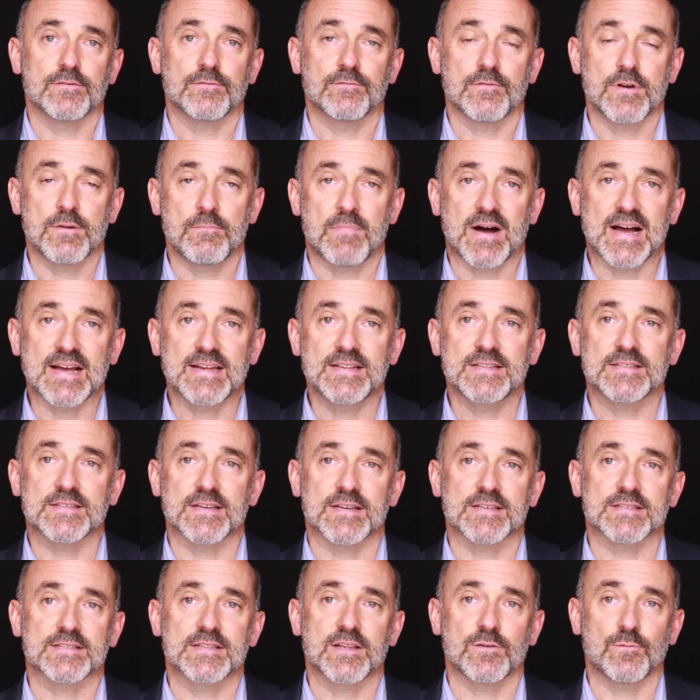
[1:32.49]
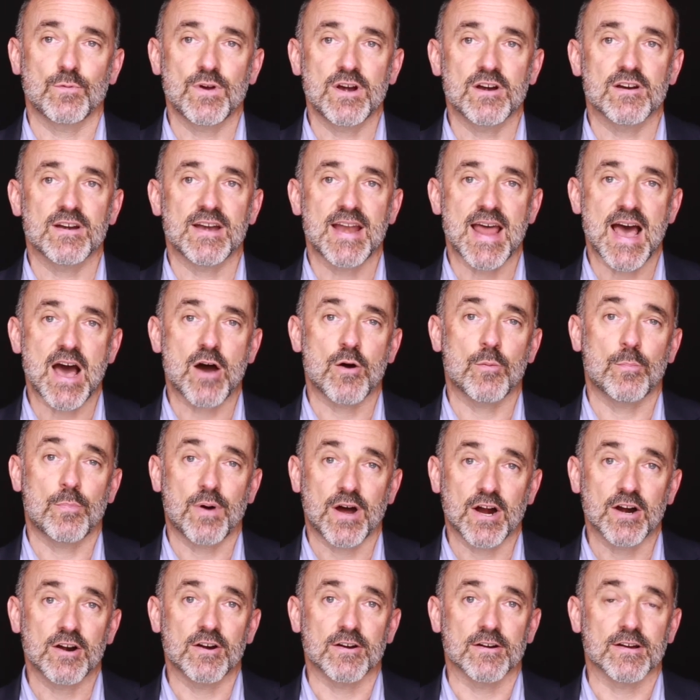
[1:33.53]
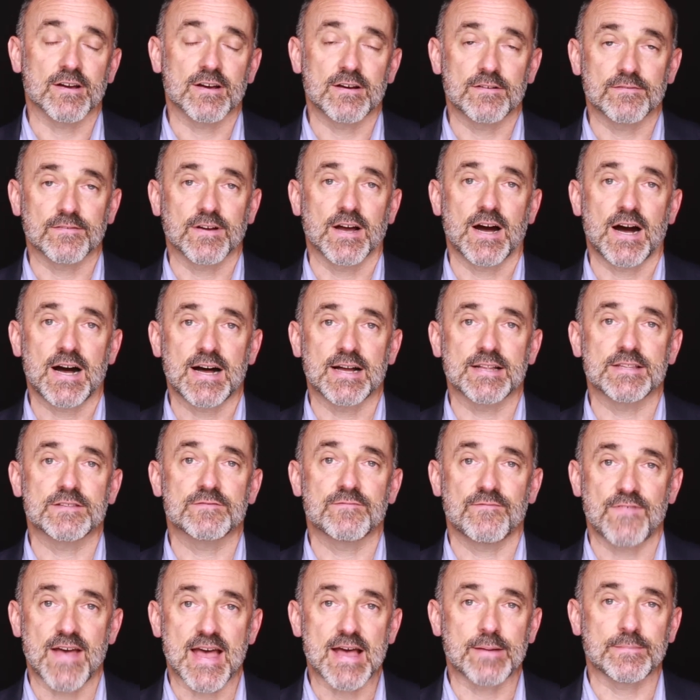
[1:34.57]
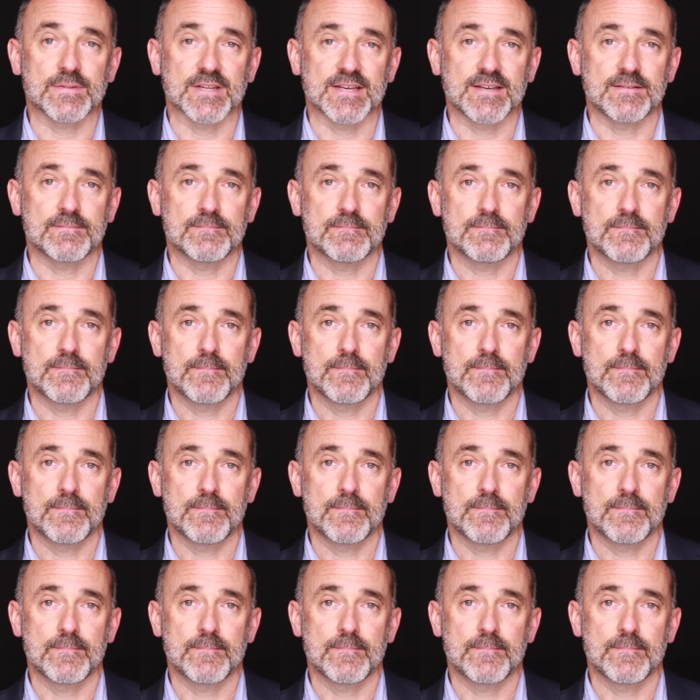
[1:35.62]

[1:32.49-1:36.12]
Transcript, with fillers: reminds us that we are now part of God's family.